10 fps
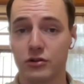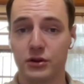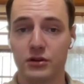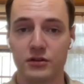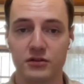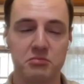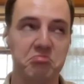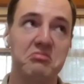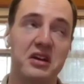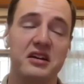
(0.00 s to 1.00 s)
because
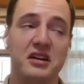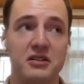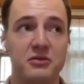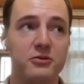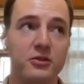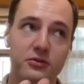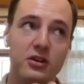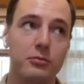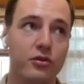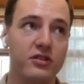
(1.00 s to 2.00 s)
taking
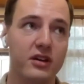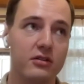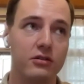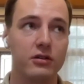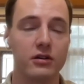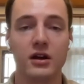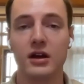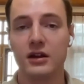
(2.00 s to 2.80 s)
15% or